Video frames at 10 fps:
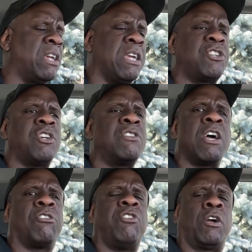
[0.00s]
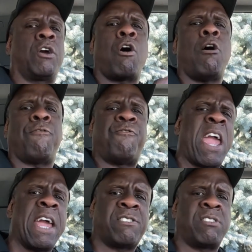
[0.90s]
to get your nails looking all
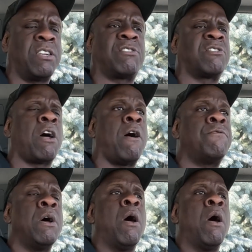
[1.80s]
fancy and stuff,